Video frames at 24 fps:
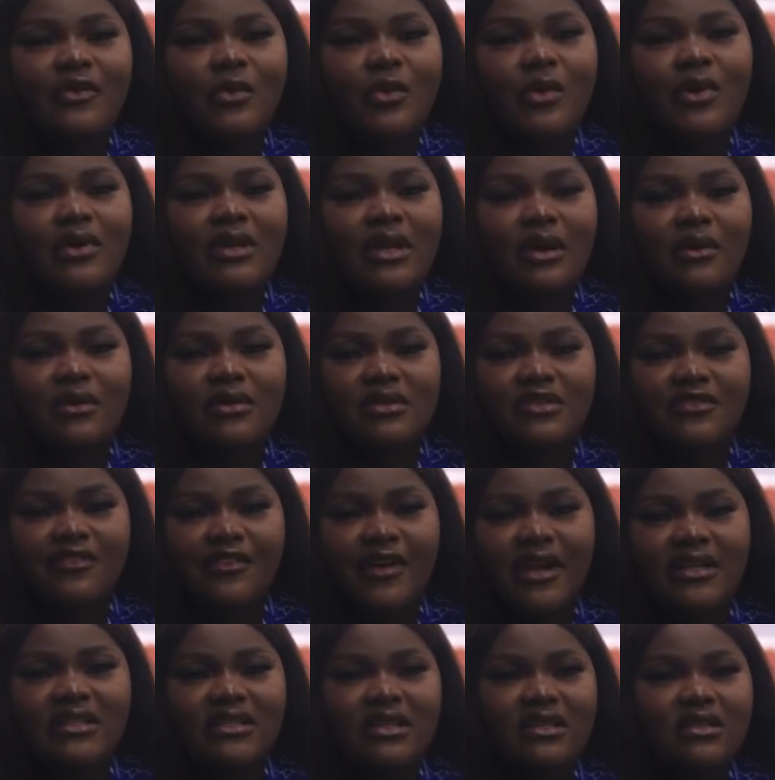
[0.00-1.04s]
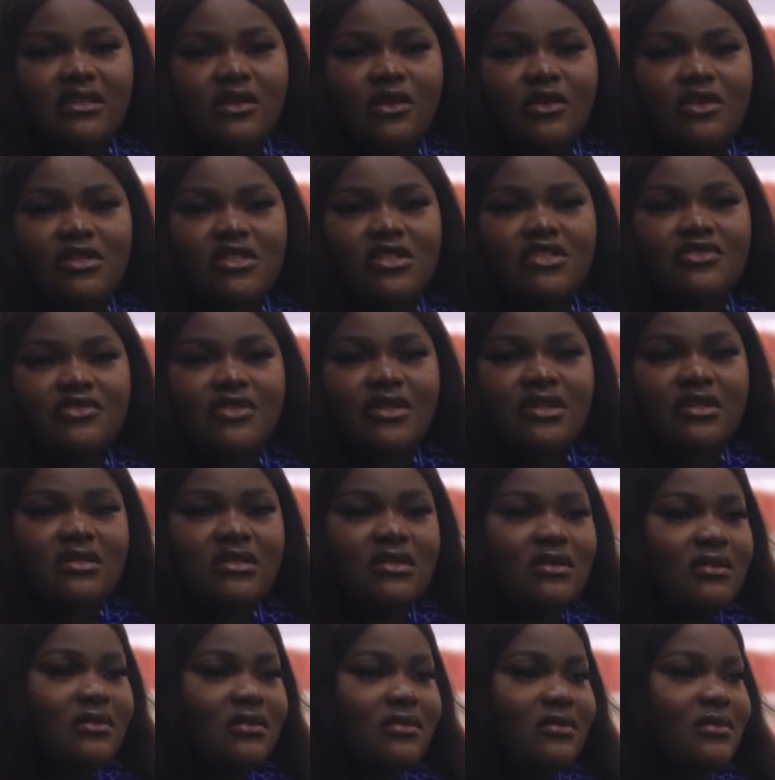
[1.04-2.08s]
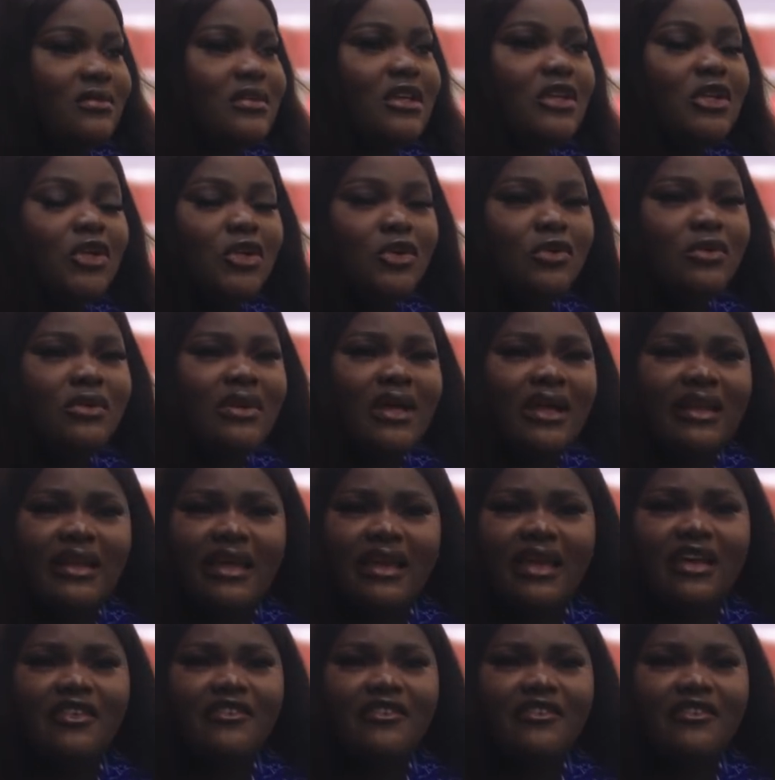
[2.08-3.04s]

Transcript: for one, I was frightened considering it's a new land. Like,